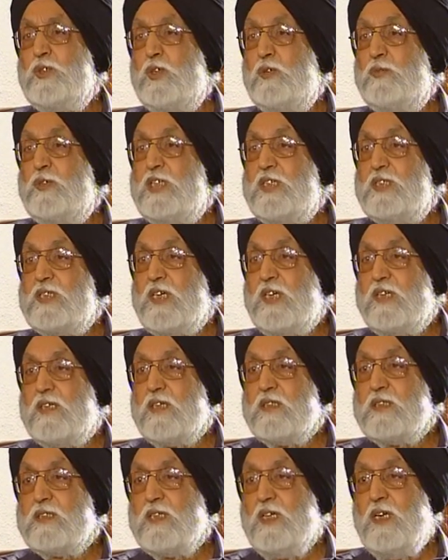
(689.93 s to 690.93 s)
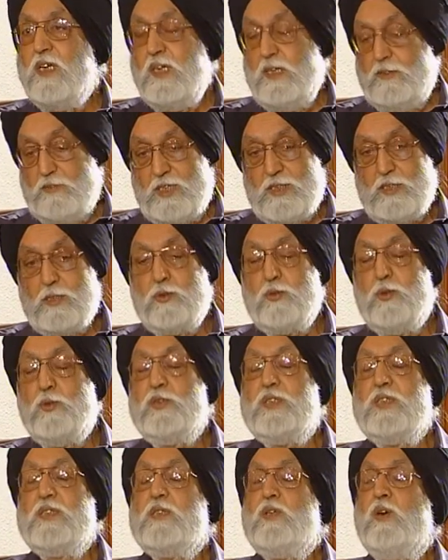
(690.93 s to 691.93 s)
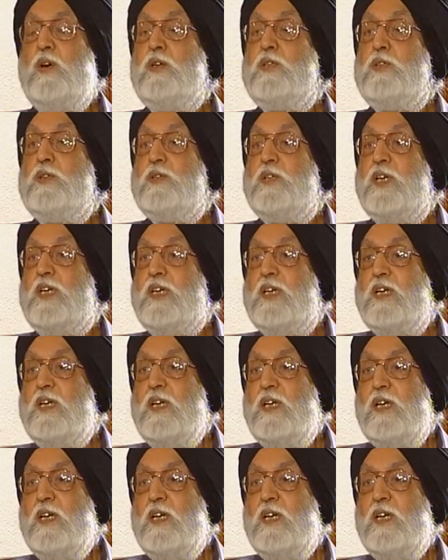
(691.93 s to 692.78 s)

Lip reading: Nobody sent us. Well, the coach is gone today.